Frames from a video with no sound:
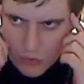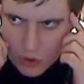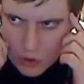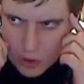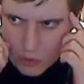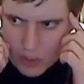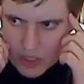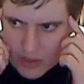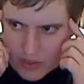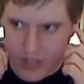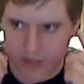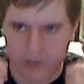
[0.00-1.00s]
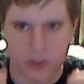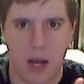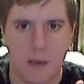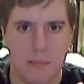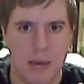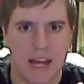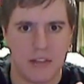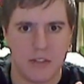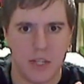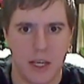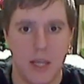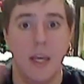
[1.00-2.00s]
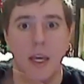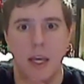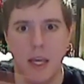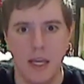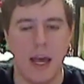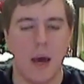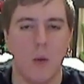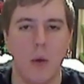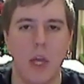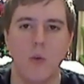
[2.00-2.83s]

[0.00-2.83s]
you don't really think of time passing in that way.